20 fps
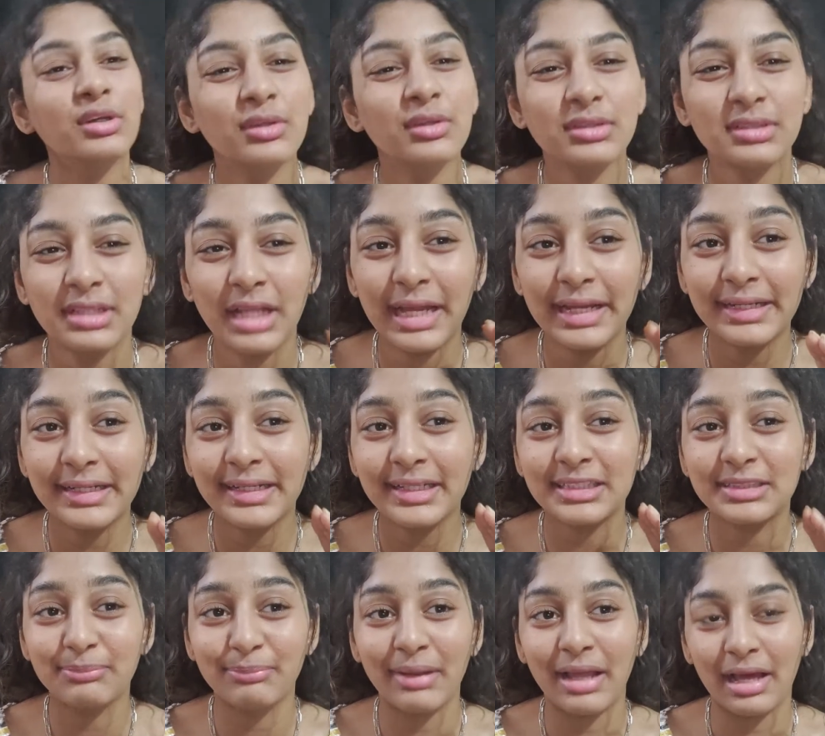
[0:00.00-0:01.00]
going to use
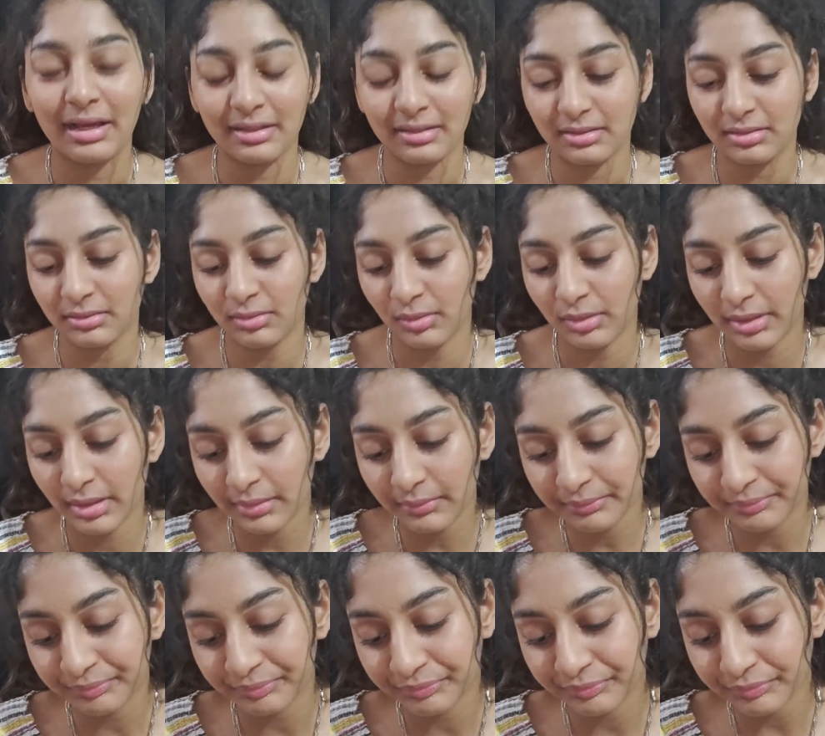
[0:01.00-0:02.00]
lightish black. Okay.
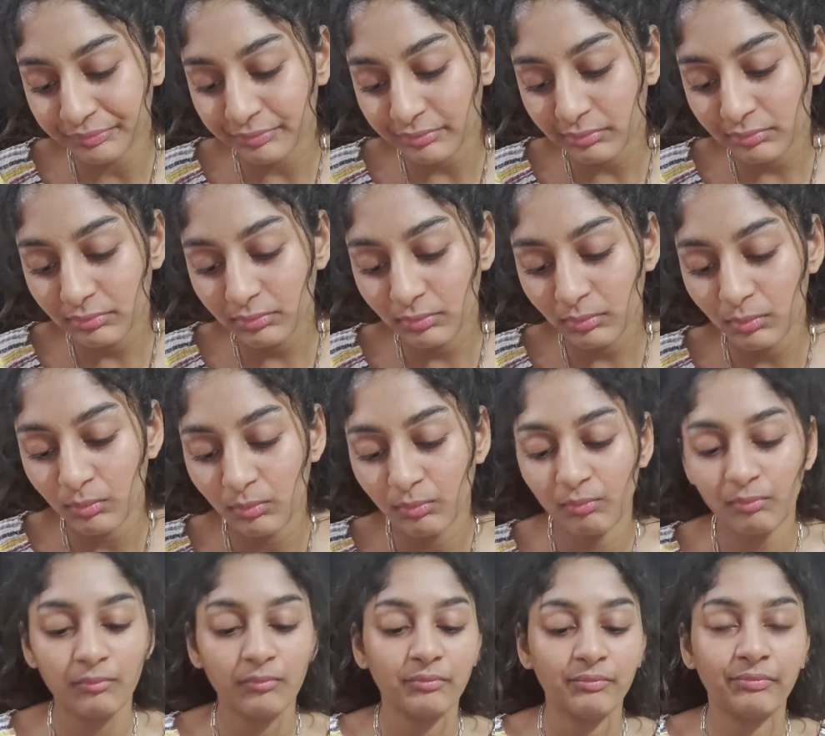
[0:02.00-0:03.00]
Nice. You
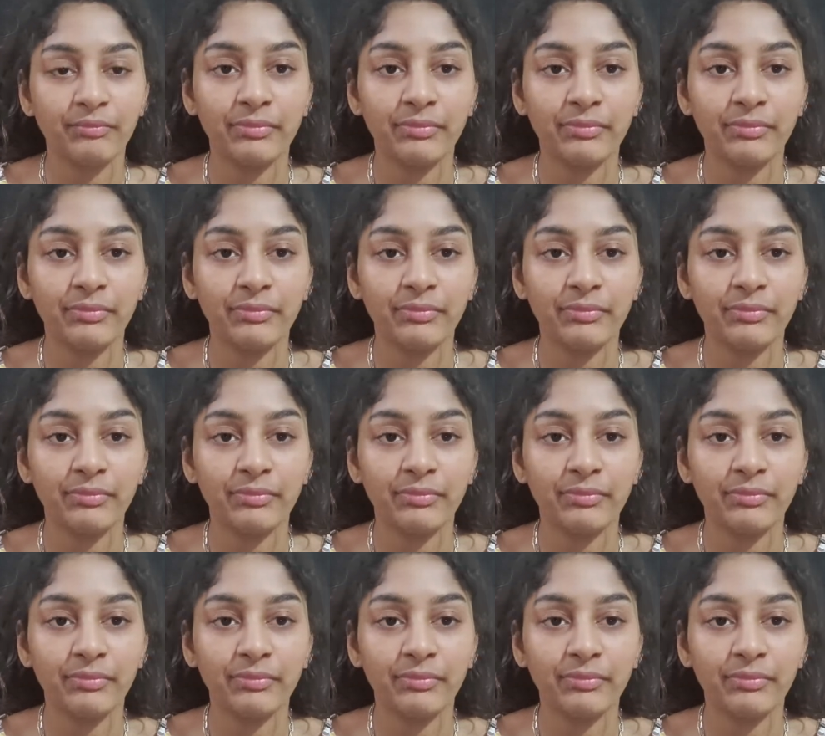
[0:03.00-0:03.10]
make